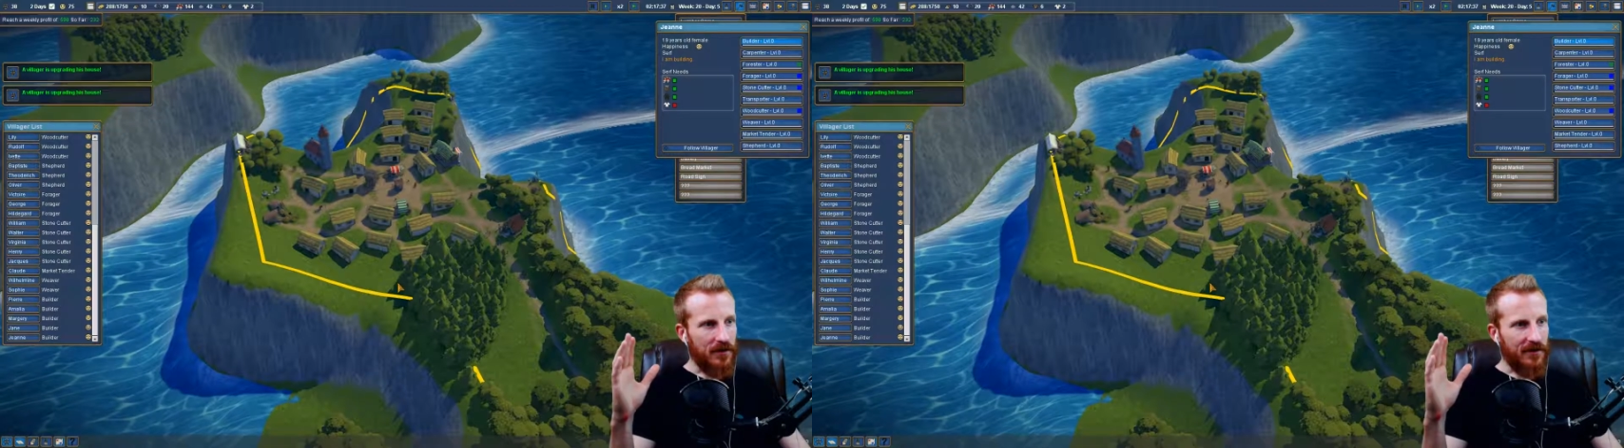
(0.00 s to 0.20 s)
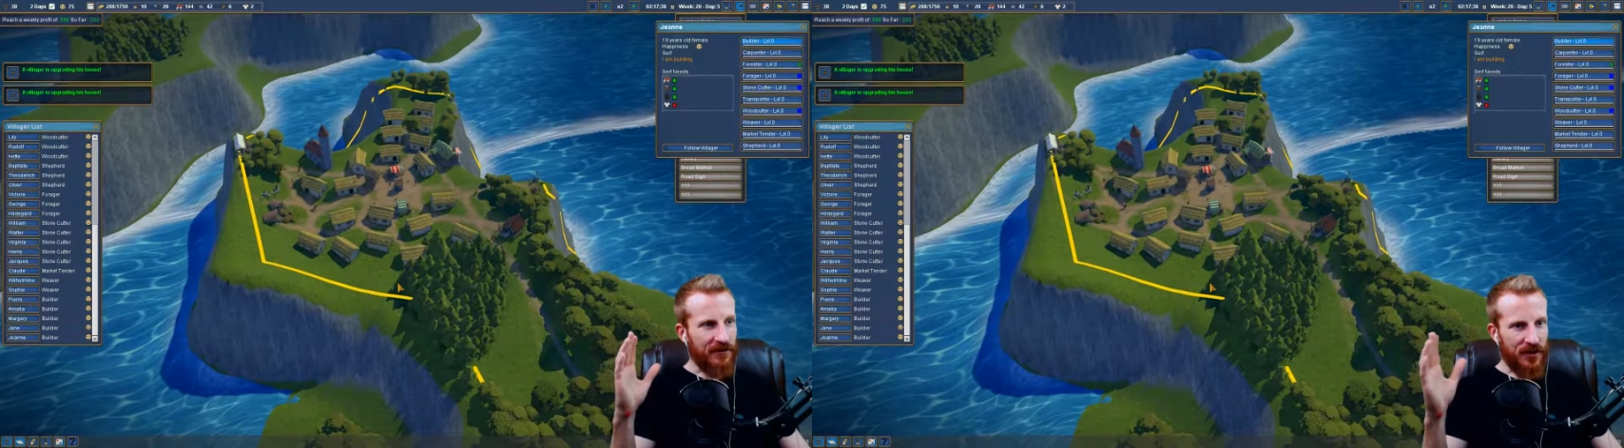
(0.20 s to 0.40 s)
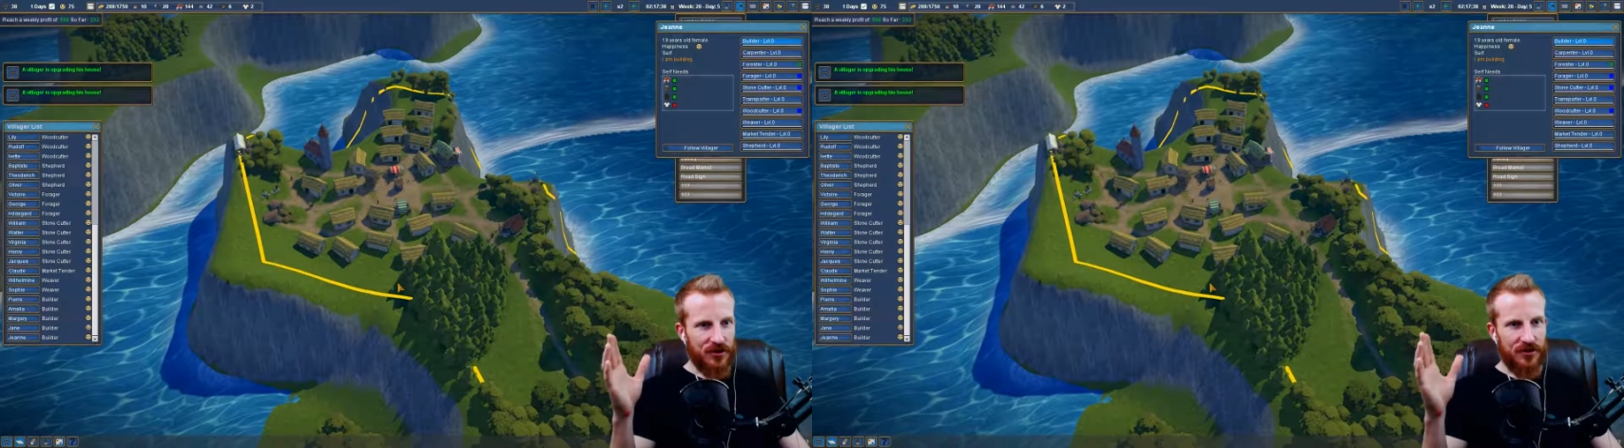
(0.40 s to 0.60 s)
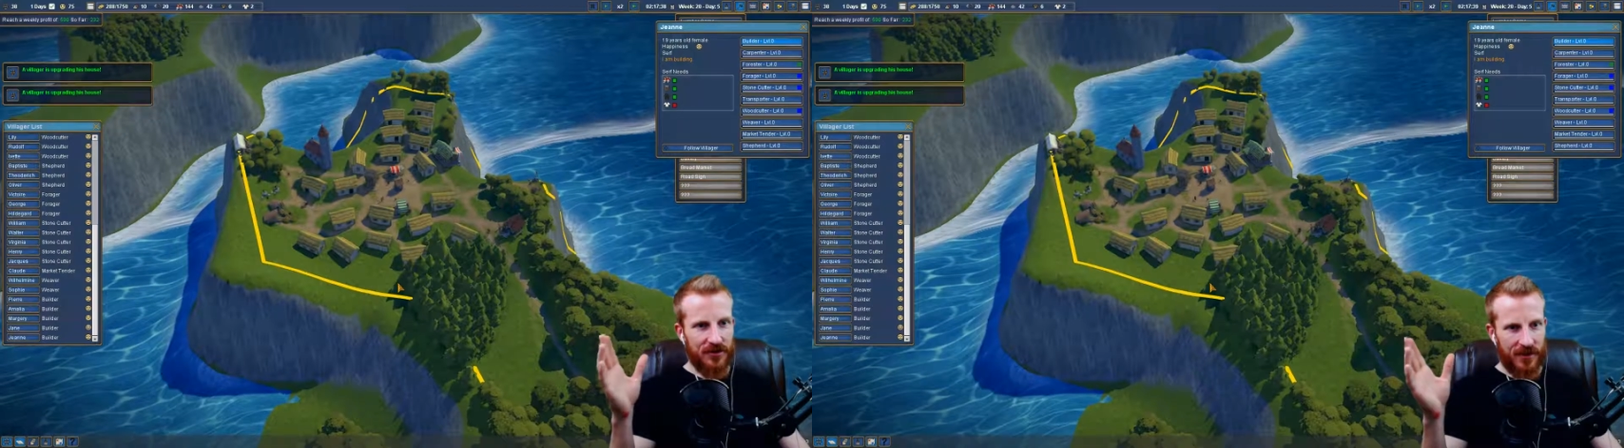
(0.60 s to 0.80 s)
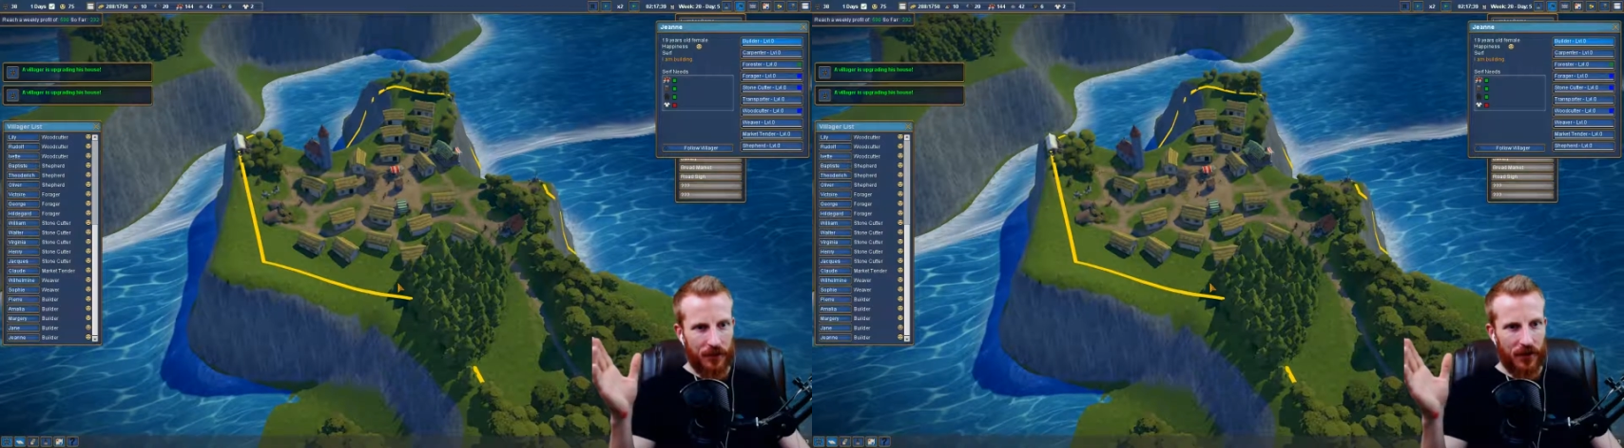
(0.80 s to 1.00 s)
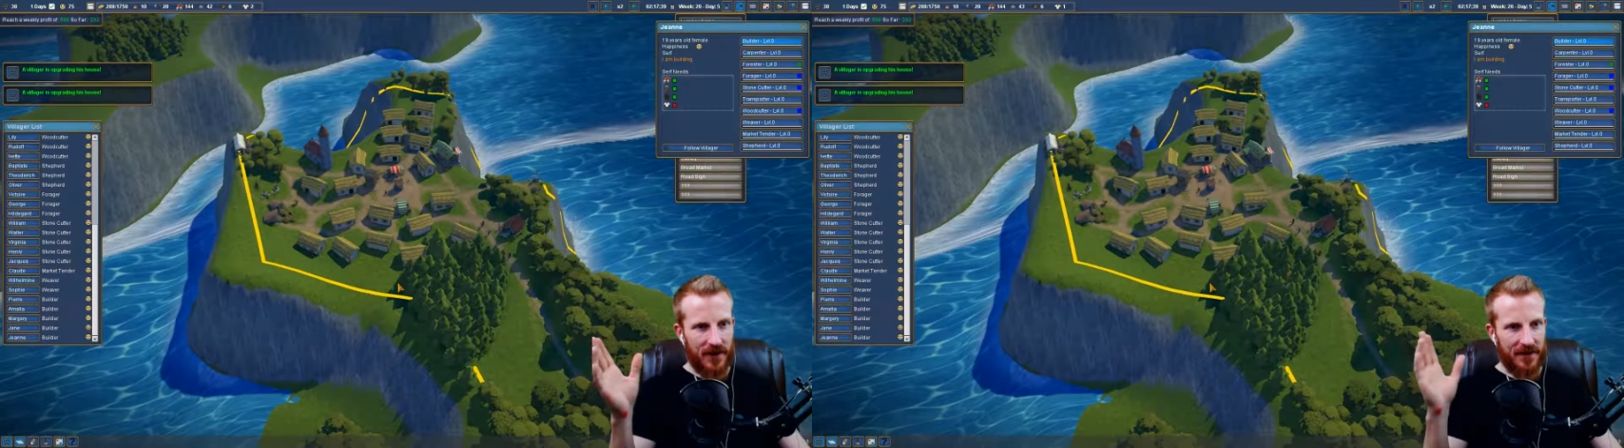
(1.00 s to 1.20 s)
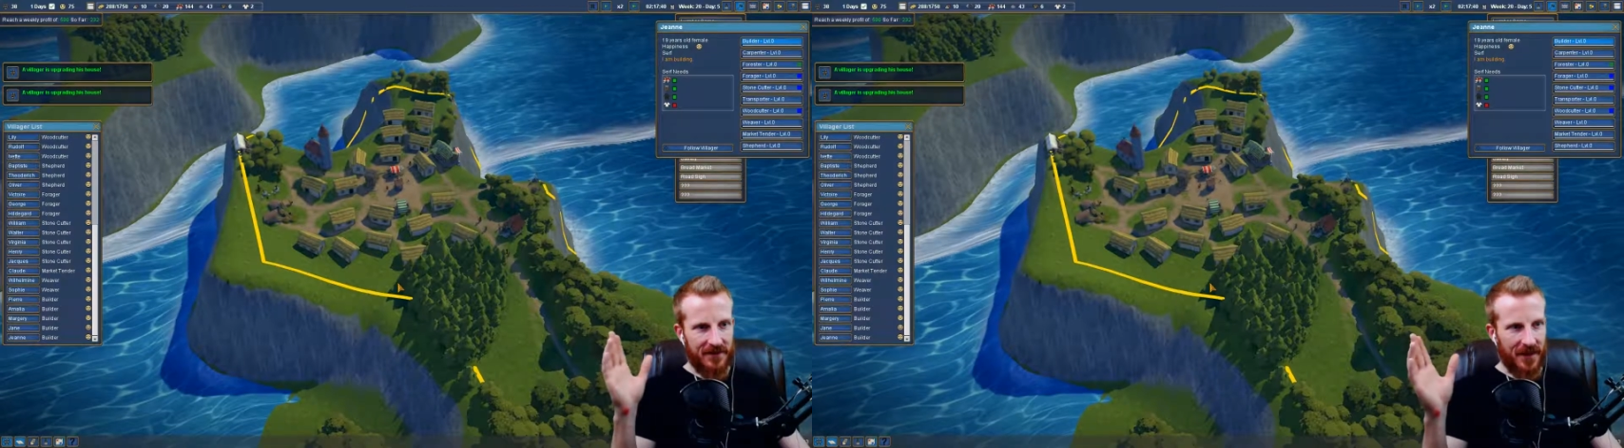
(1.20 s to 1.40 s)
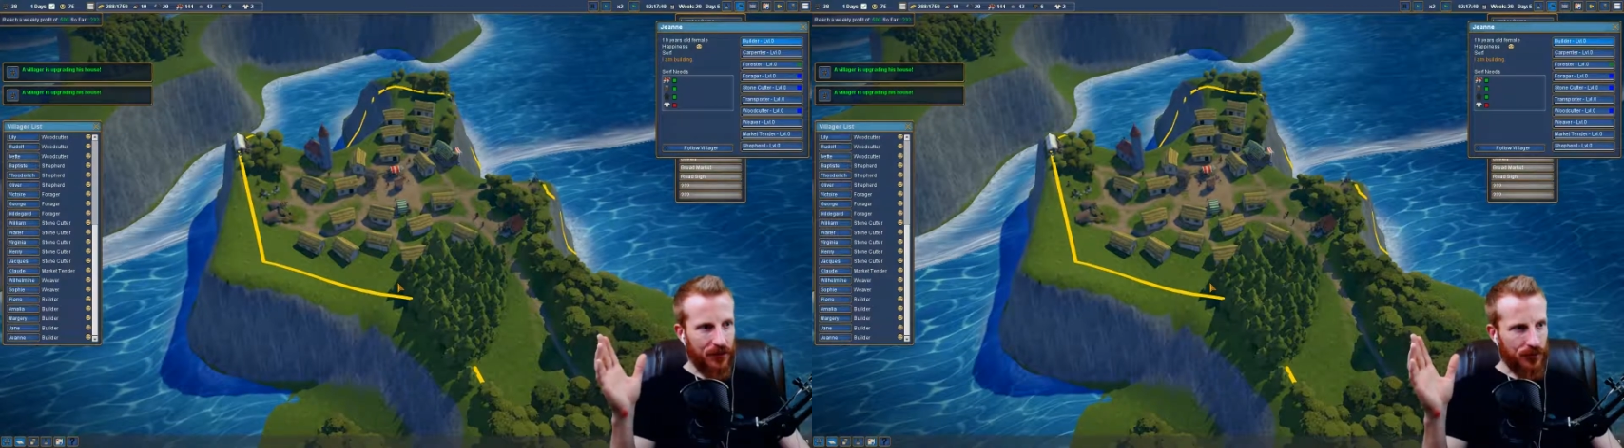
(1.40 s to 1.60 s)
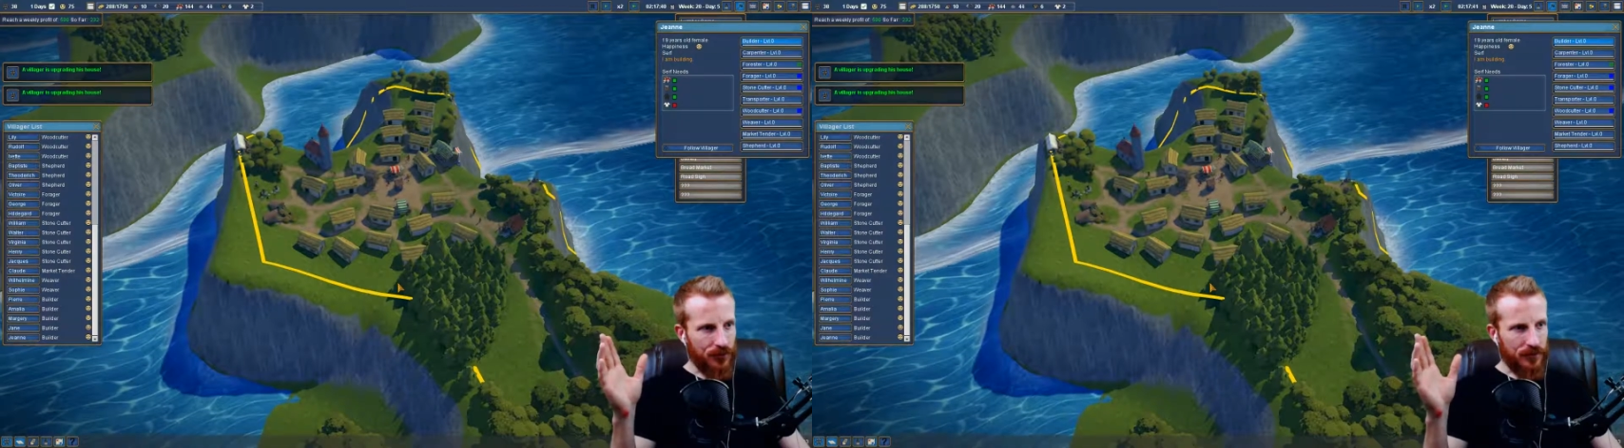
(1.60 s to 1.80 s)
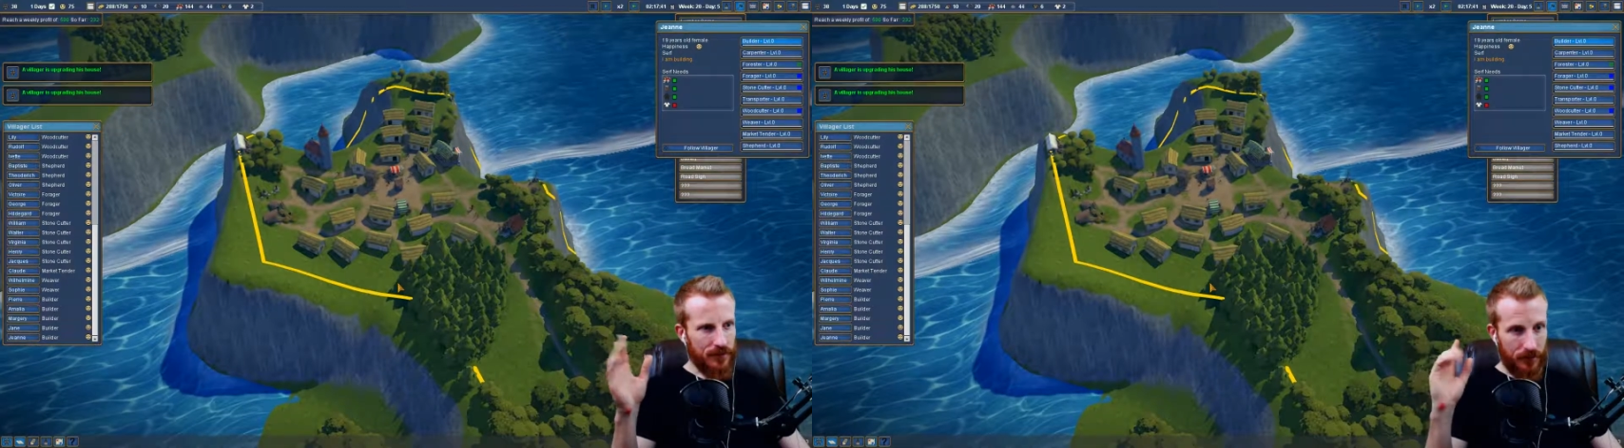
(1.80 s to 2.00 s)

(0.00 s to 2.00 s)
A villager is upgrading his house,